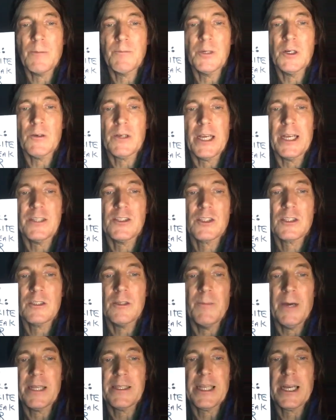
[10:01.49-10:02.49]
on Bill
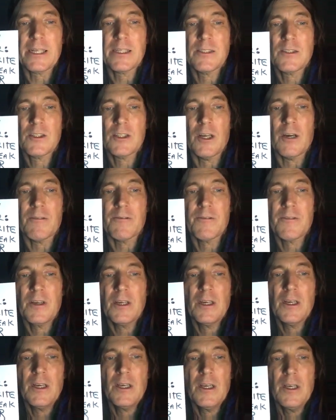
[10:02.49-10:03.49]
Gates about that stuff.
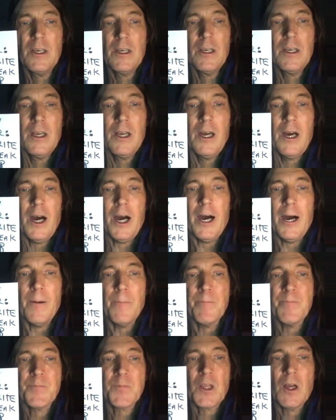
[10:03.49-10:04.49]

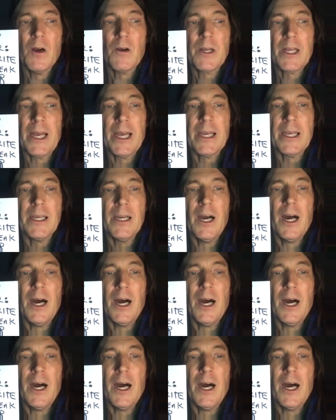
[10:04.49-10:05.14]
Okay,